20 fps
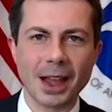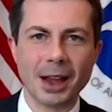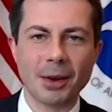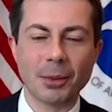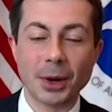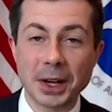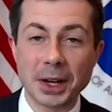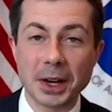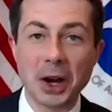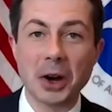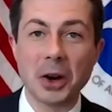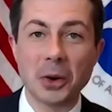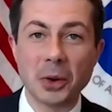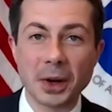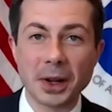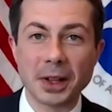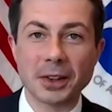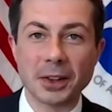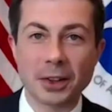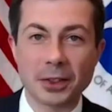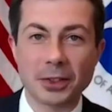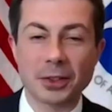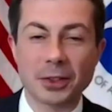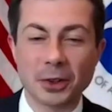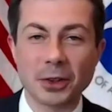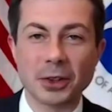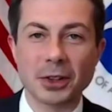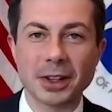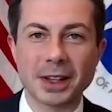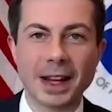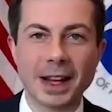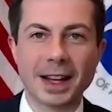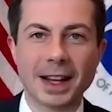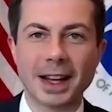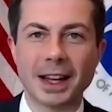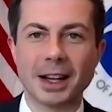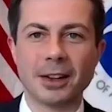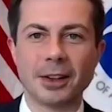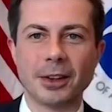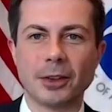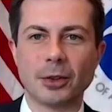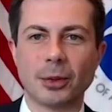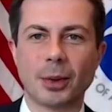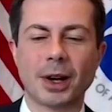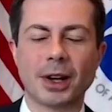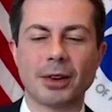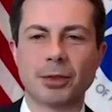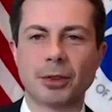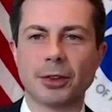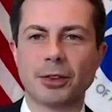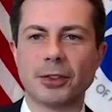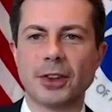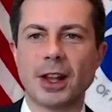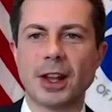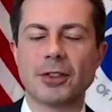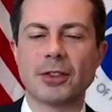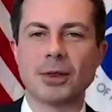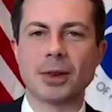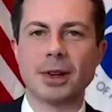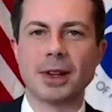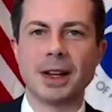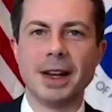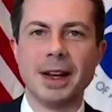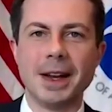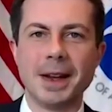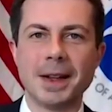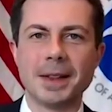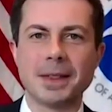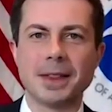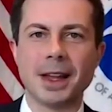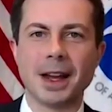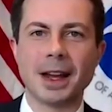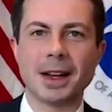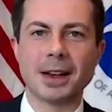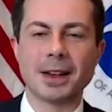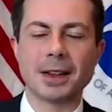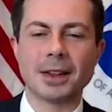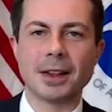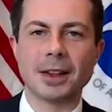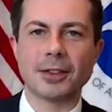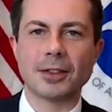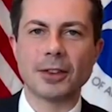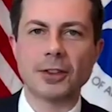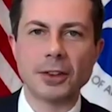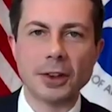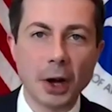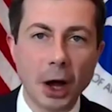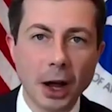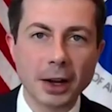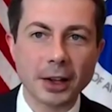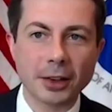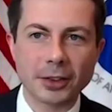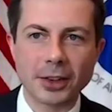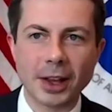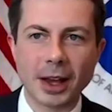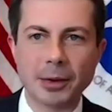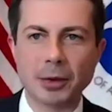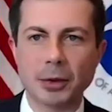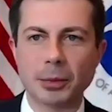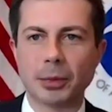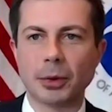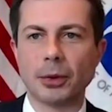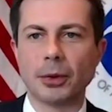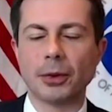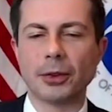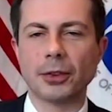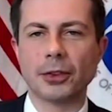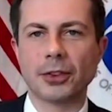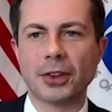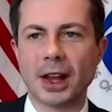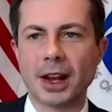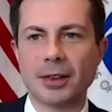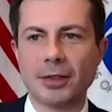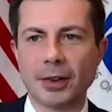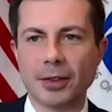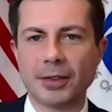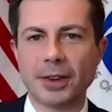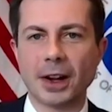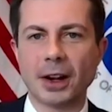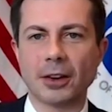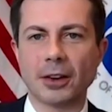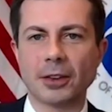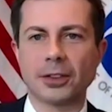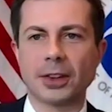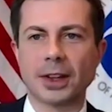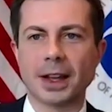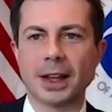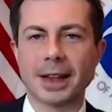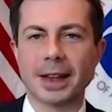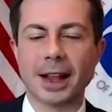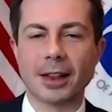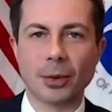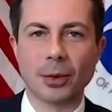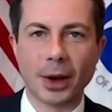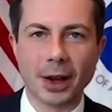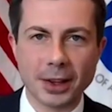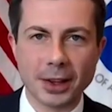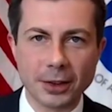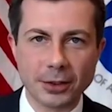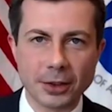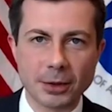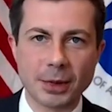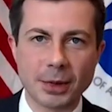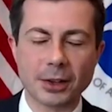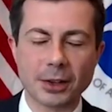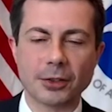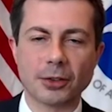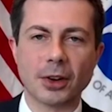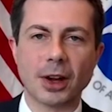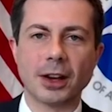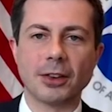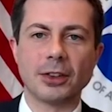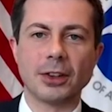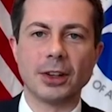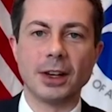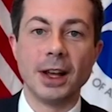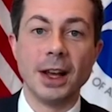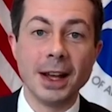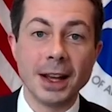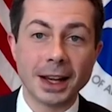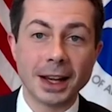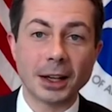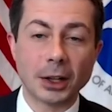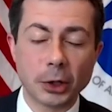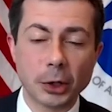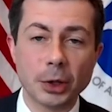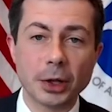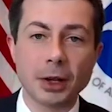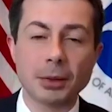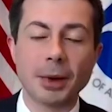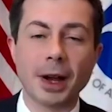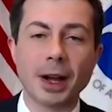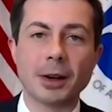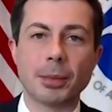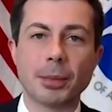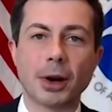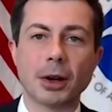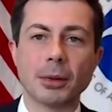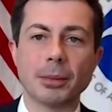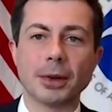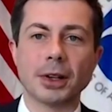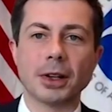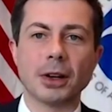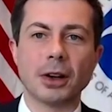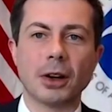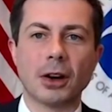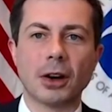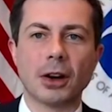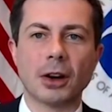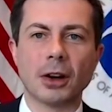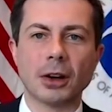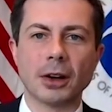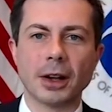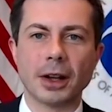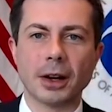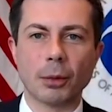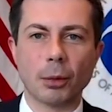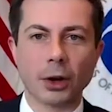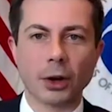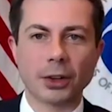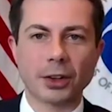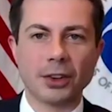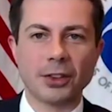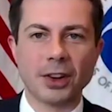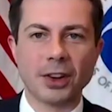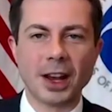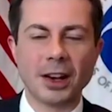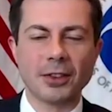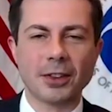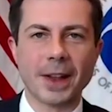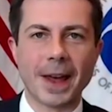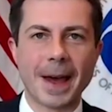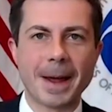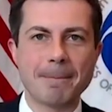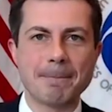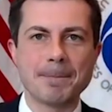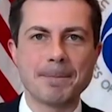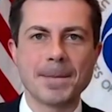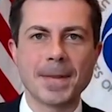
And we know in the third decade of the 21st century that this is an unacceptable state of affairs. And that's why this administration, including my department, are at work to change that.